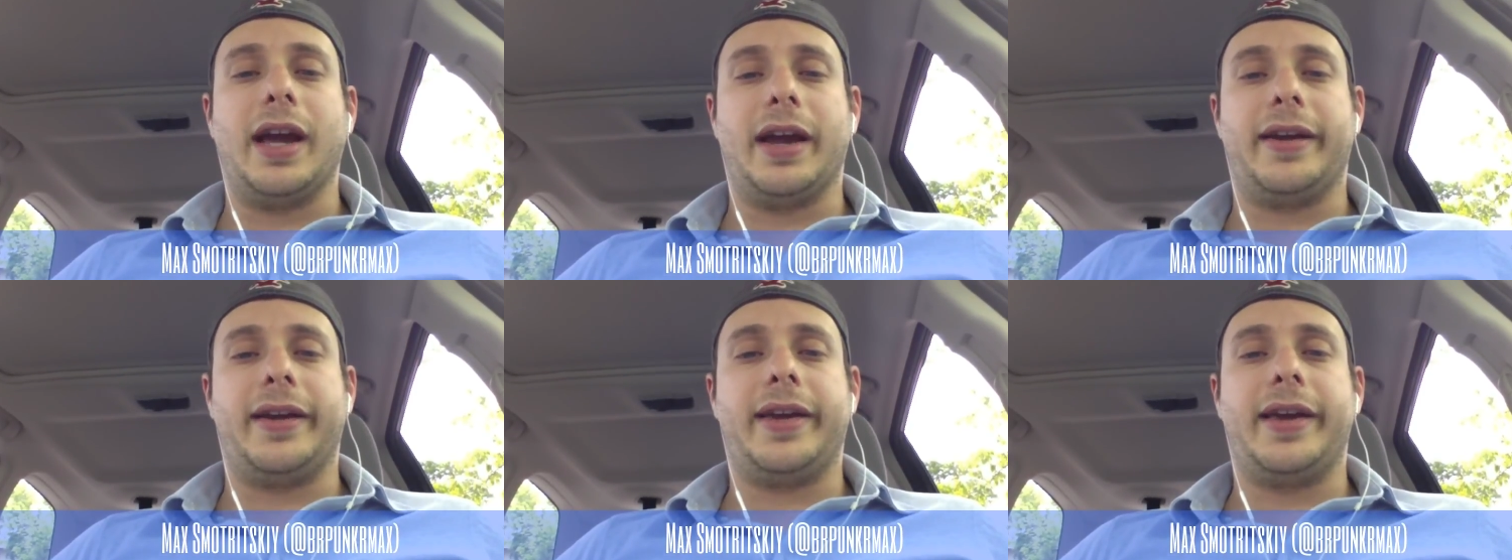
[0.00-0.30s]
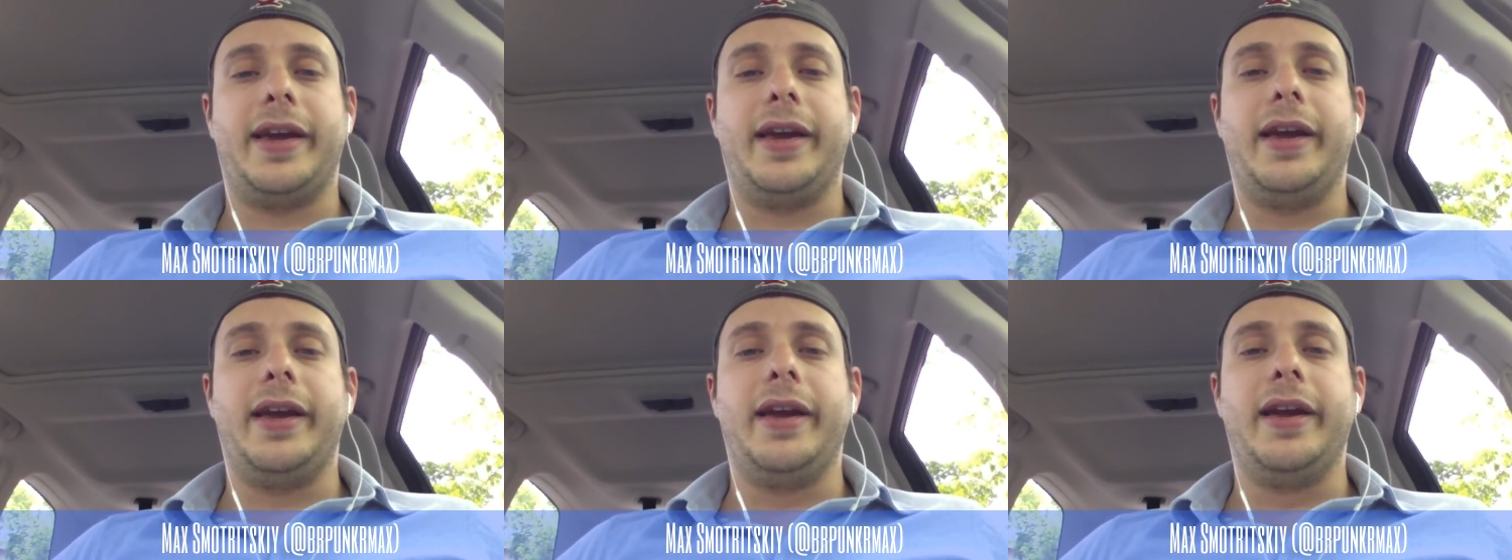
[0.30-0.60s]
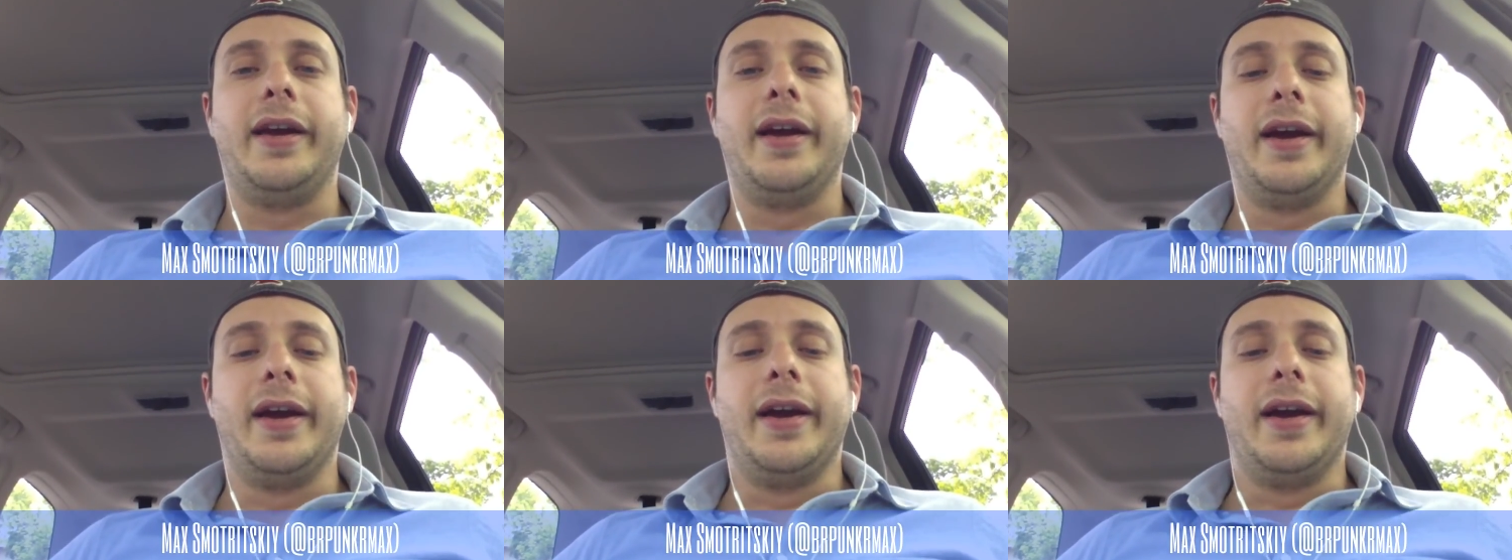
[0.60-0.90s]
and
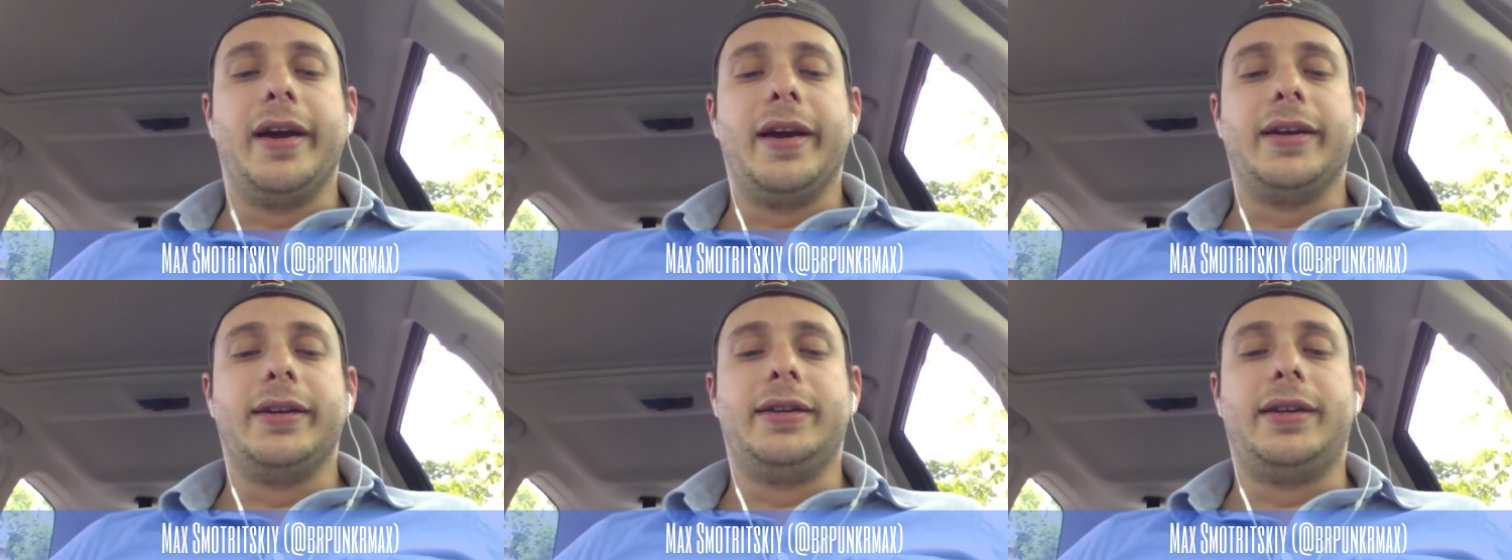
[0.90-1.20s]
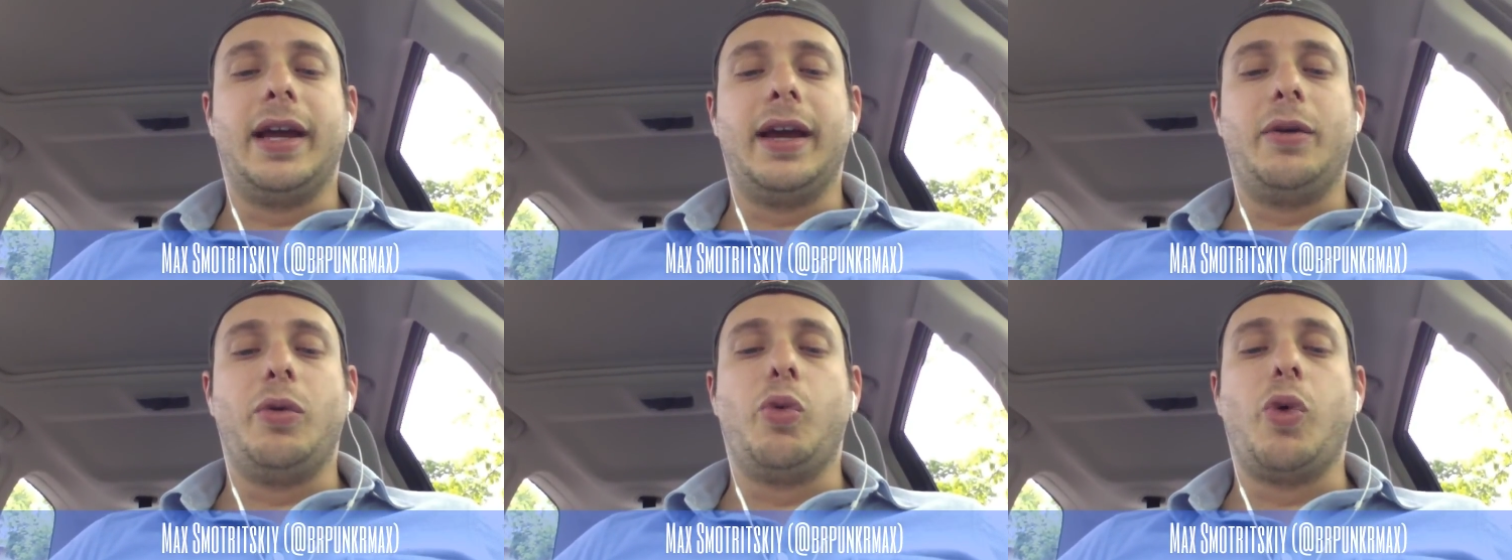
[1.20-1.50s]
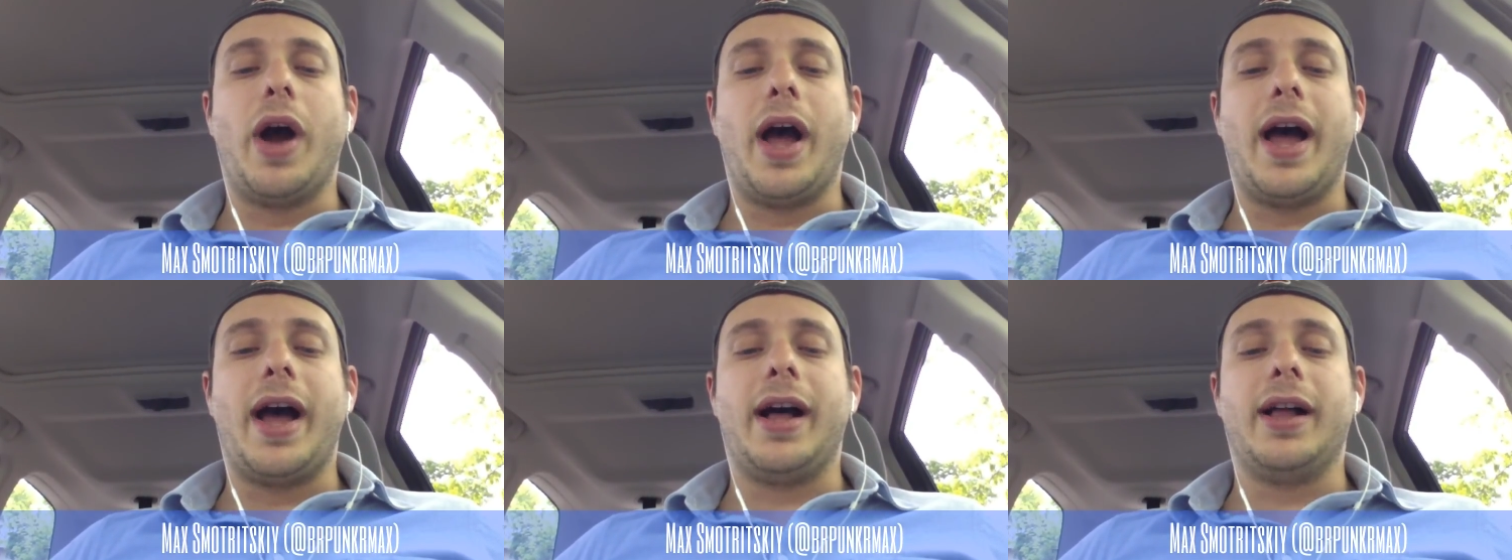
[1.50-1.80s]
he did
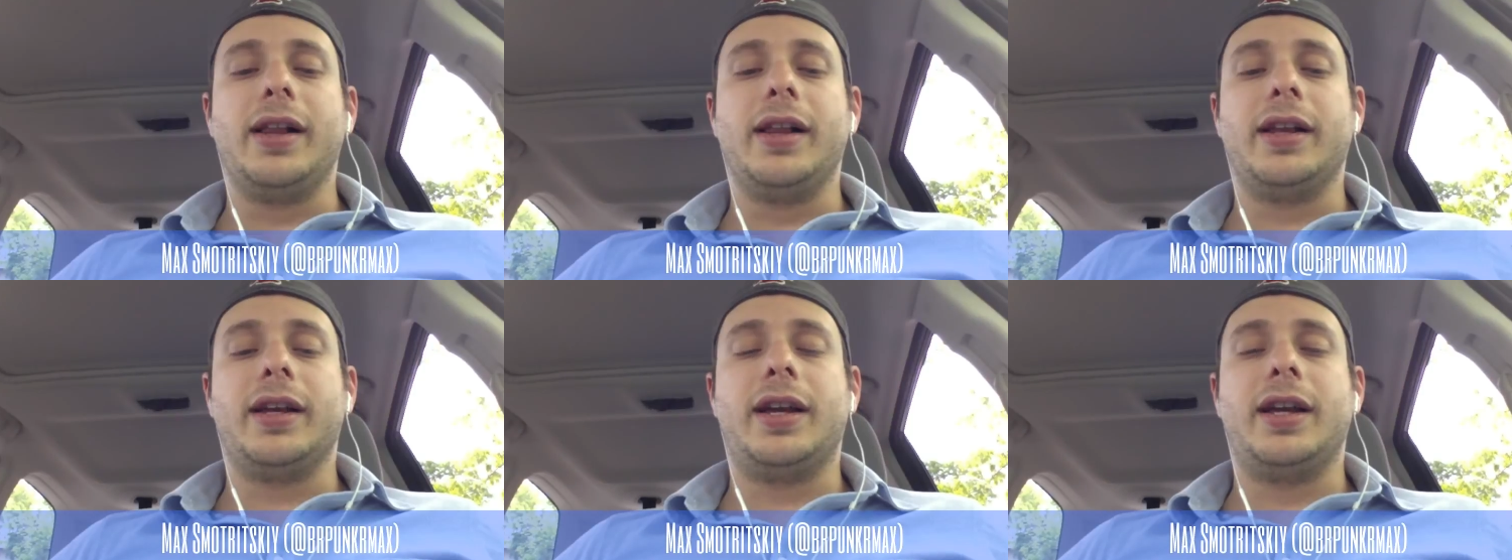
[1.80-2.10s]
well.